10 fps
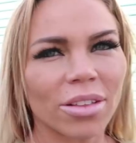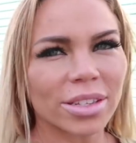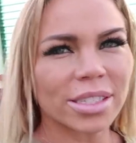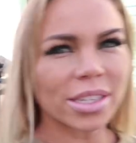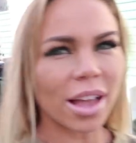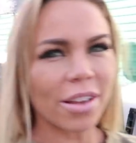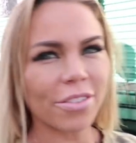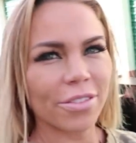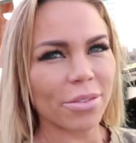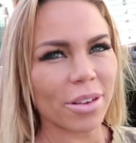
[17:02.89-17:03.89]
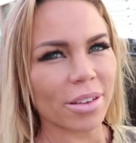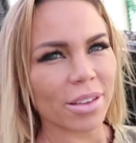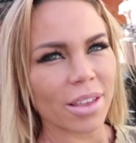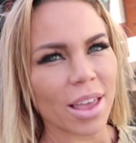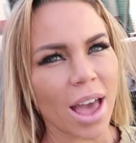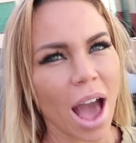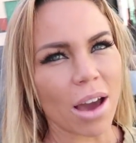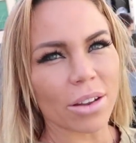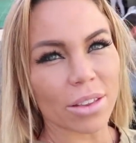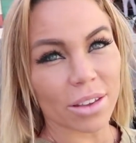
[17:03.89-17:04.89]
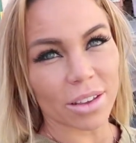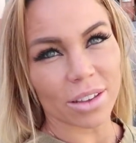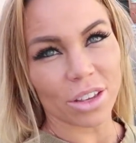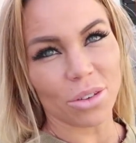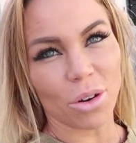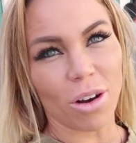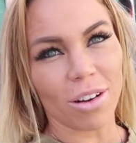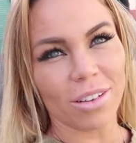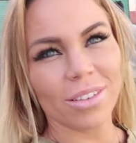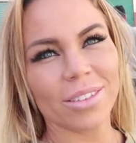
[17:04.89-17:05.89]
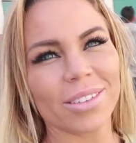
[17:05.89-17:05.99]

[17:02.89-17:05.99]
all the stuff out of the U-Haul.